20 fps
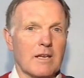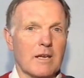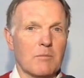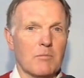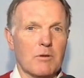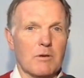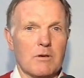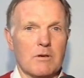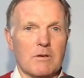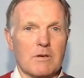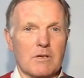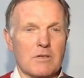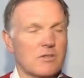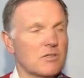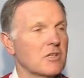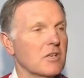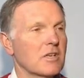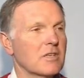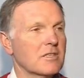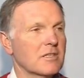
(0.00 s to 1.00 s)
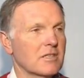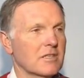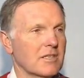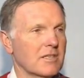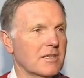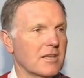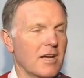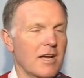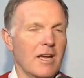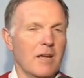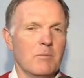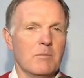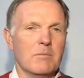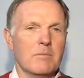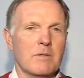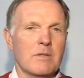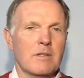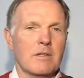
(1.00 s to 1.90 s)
number 6 at the time.